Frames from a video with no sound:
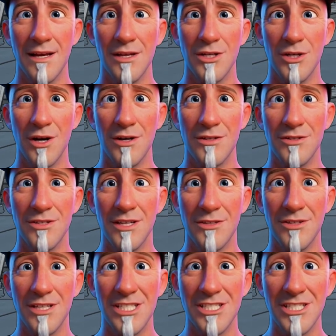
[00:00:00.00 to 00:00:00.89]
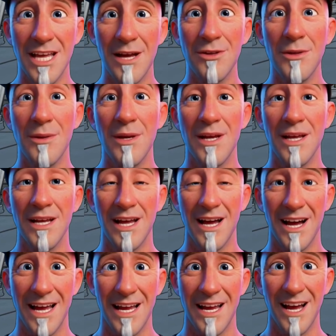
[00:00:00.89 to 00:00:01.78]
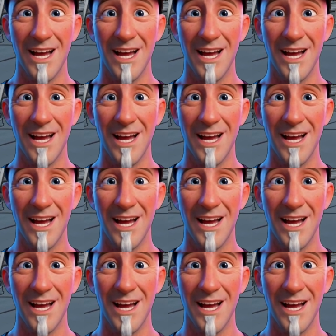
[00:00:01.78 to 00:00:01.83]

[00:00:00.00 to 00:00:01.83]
You have 50 steps per day.